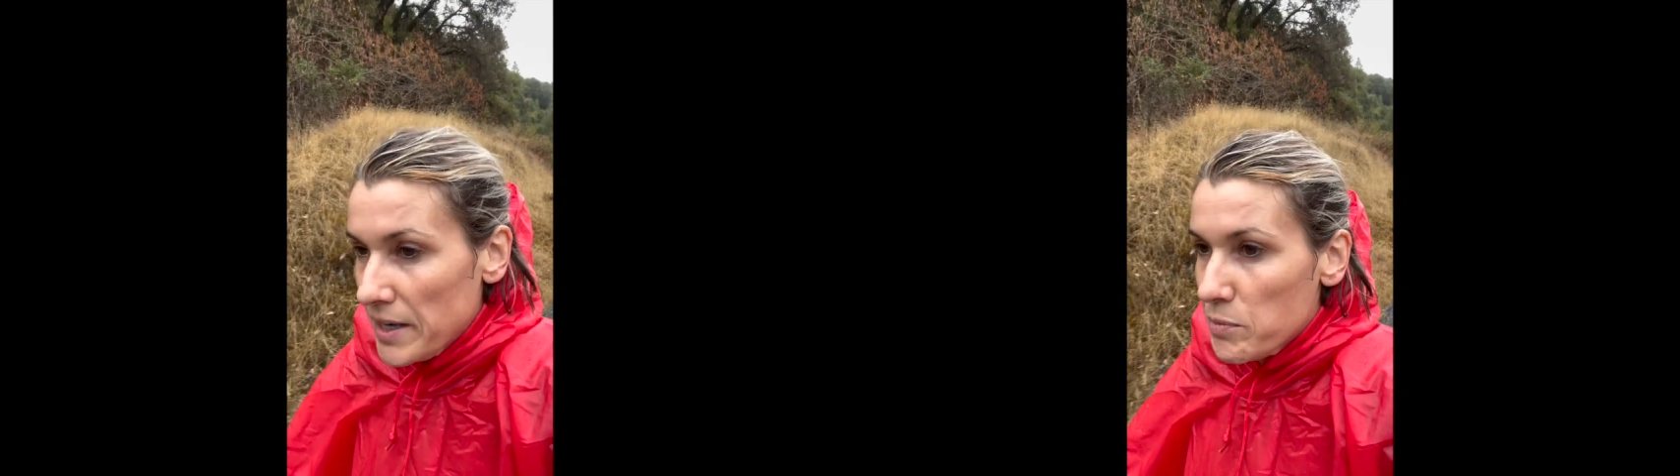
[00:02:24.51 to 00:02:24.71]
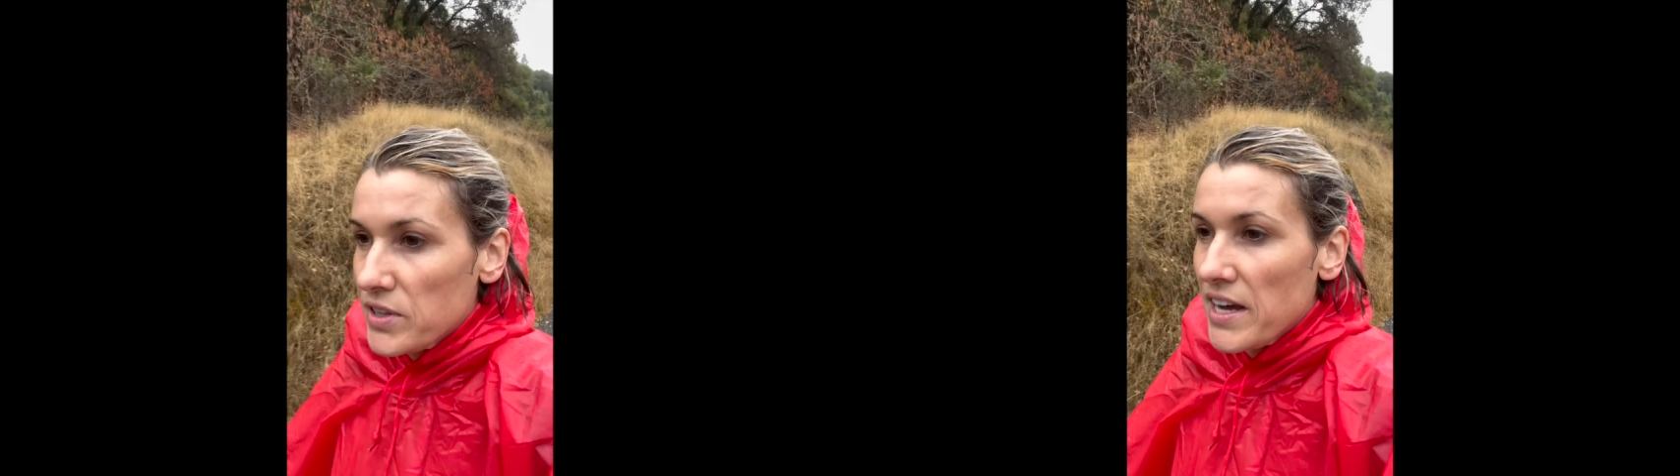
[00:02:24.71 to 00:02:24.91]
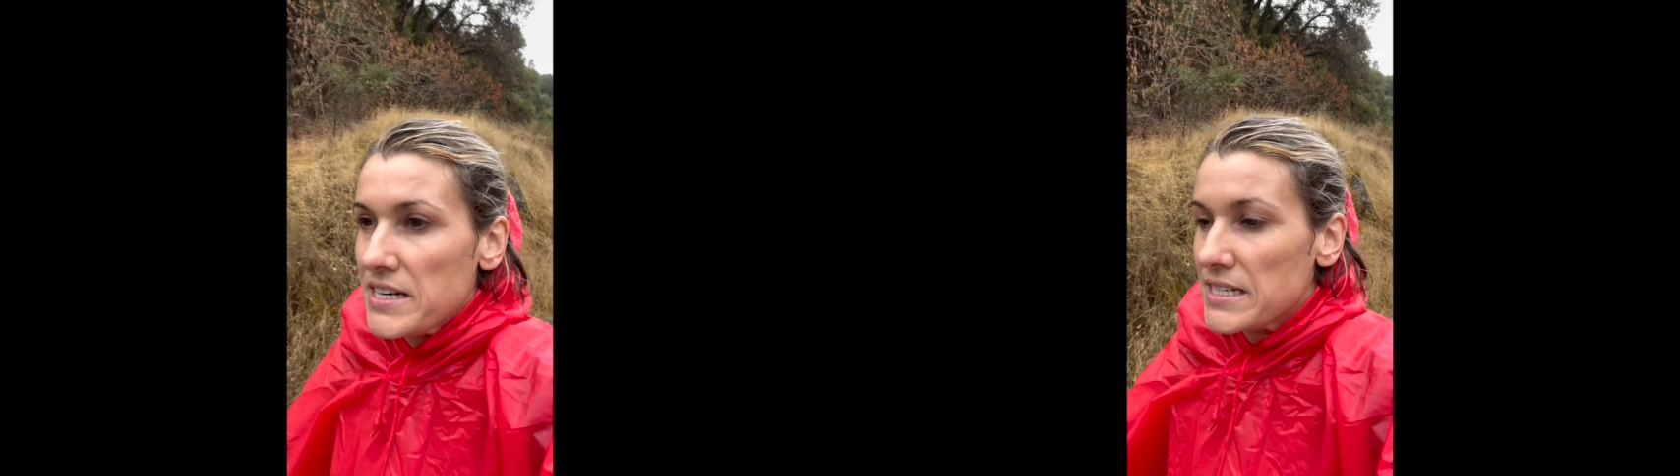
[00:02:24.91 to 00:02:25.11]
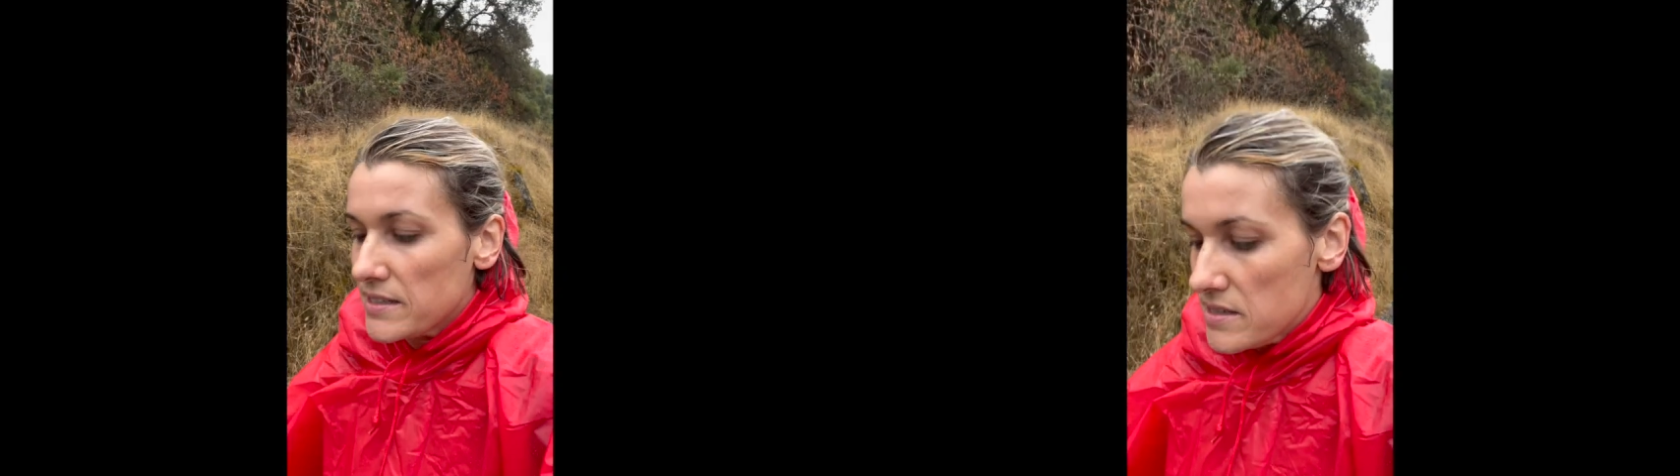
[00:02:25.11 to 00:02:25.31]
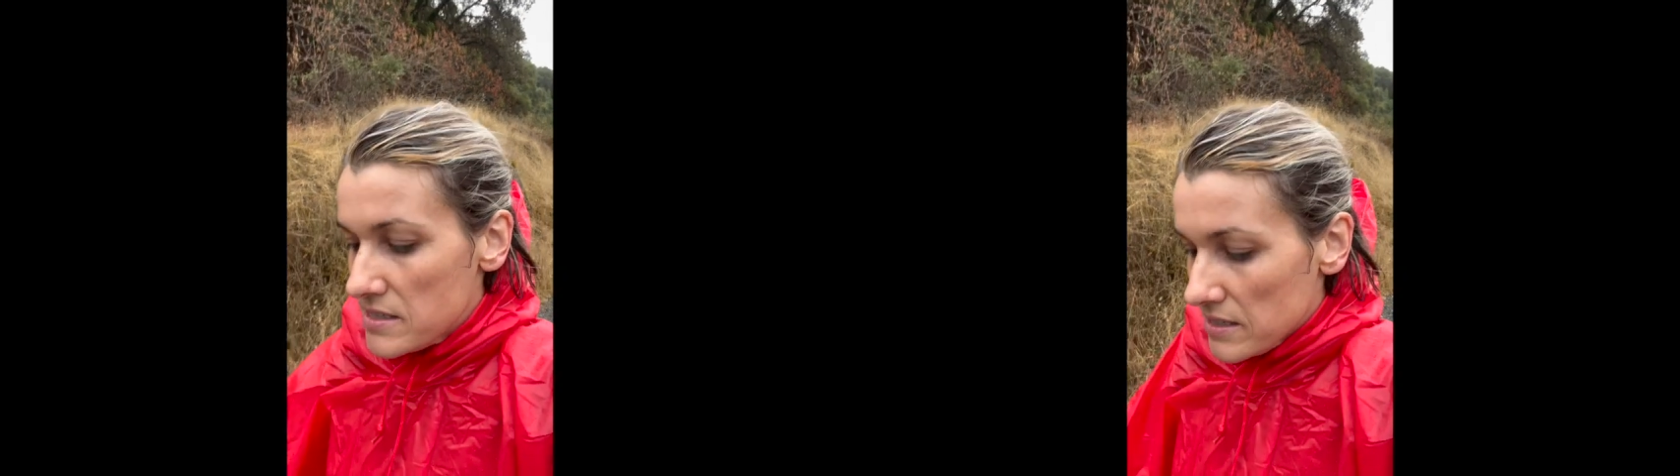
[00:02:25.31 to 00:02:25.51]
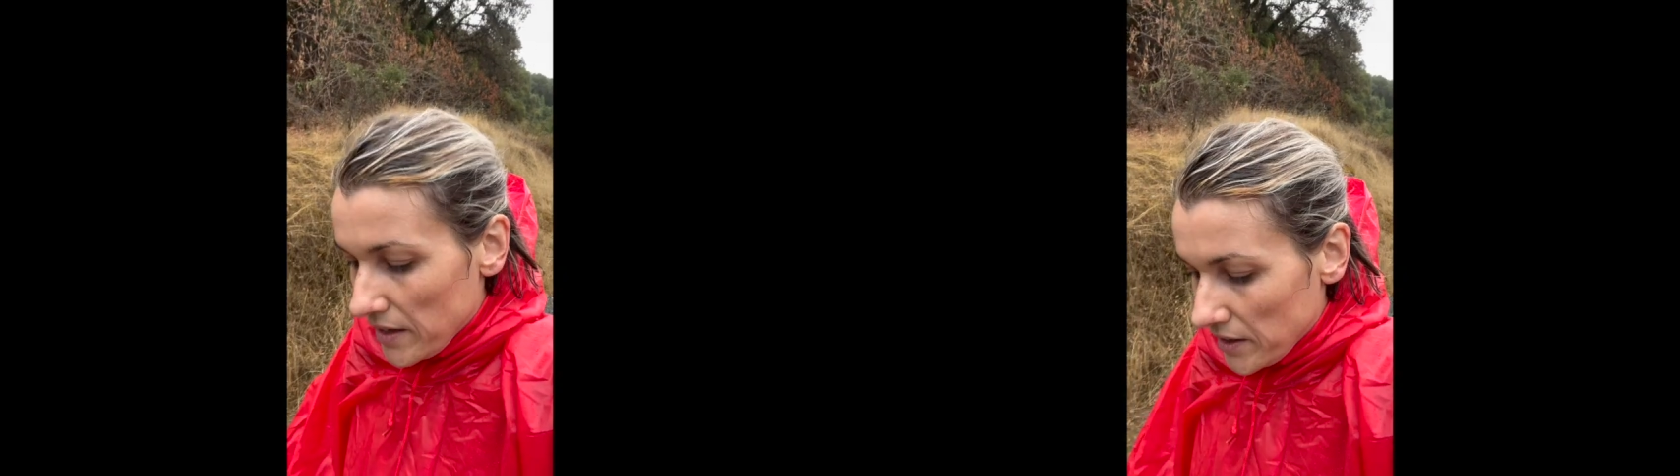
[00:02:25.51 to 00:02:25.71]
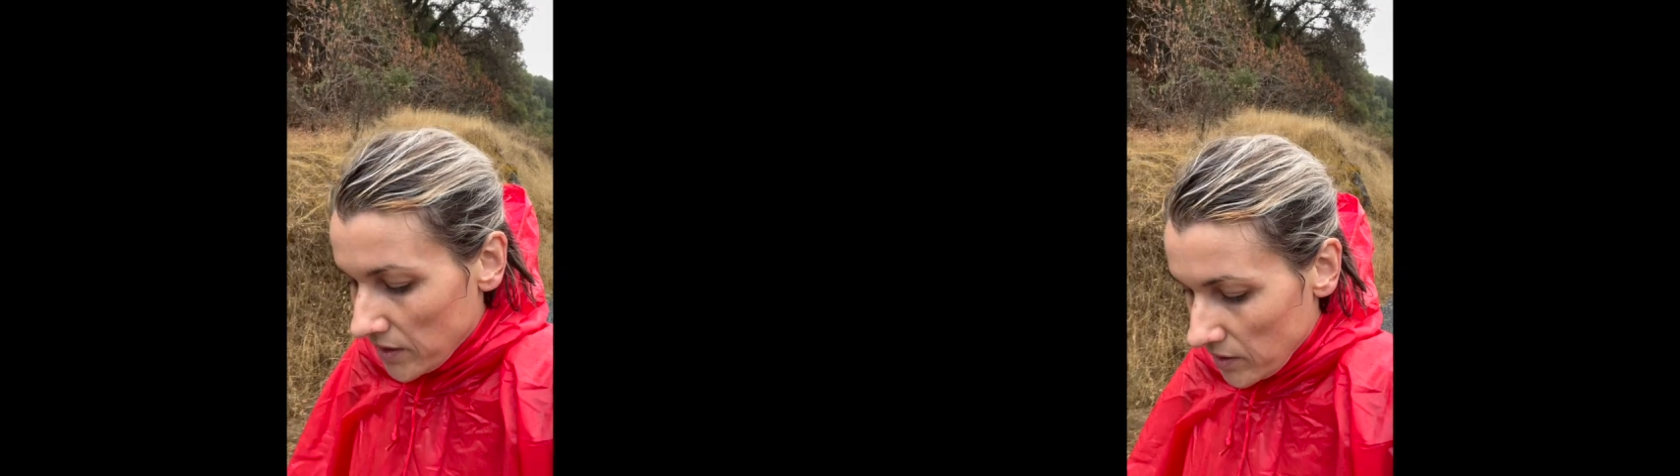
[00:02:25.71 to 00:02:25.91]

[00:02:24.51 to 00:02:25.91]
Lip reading: up with ideas like